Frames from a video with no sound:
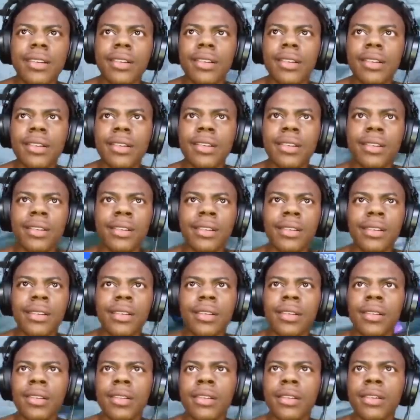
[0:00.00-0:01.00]

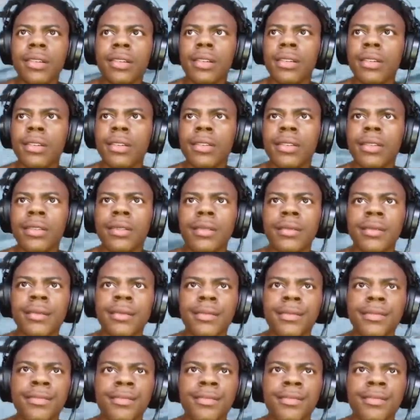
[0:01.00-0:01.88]
[no speech]